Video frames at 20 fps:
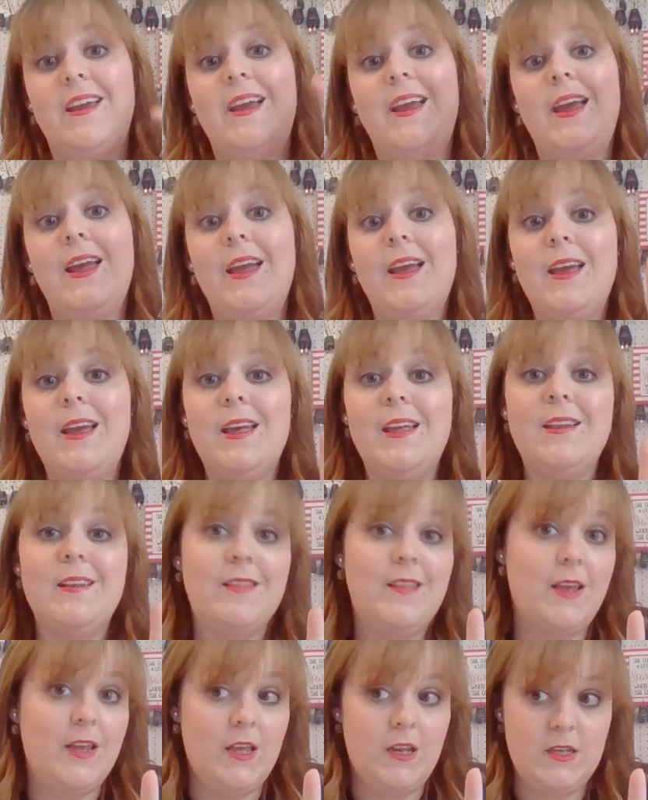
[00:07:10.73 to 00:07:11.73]
and
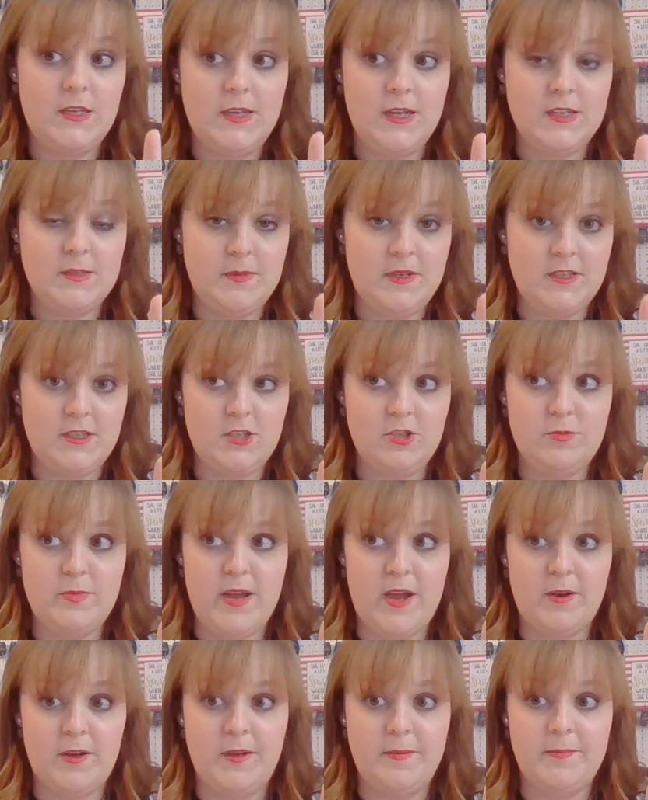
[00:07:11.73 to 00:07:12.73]
they get a text message
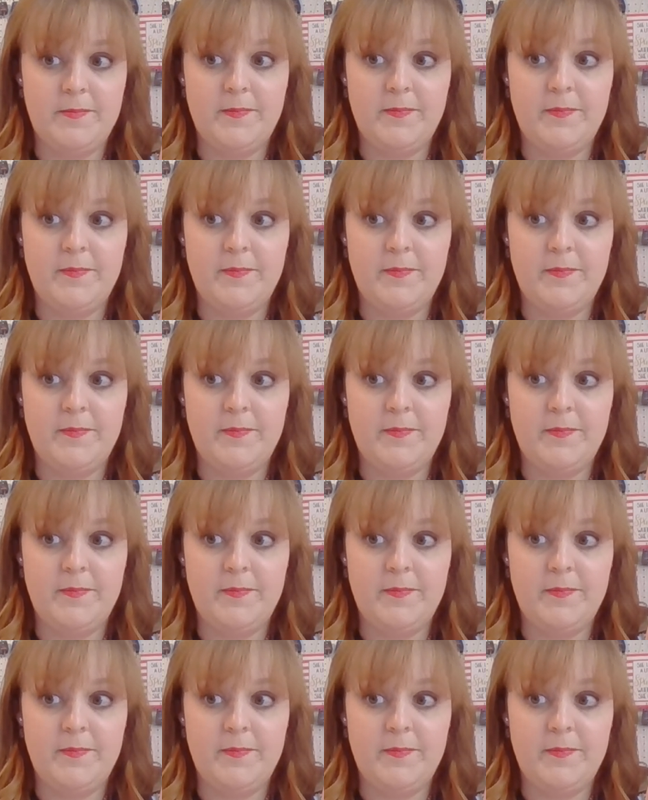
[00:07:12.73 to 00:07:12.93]
about it.